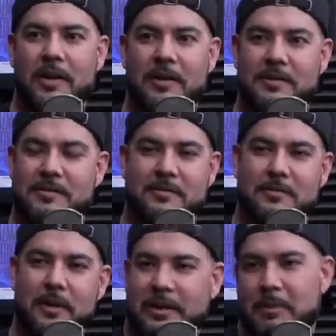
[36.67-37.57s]
and it's
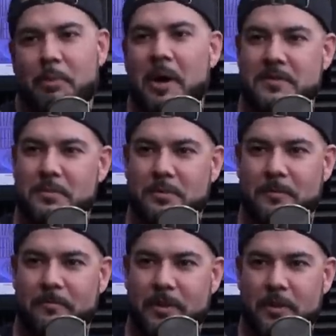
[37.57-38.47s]
like impossible, yeah.